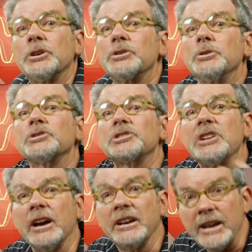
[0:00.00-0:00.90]
produce
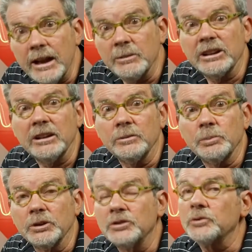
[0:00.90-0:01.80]
dynamic
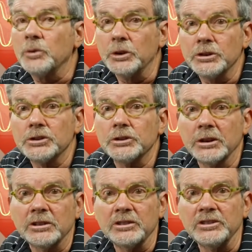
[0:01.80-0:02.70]
inputs for your
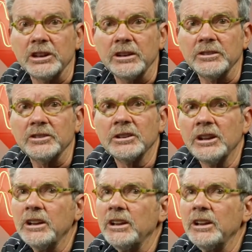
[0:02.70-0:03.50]
circuit designs.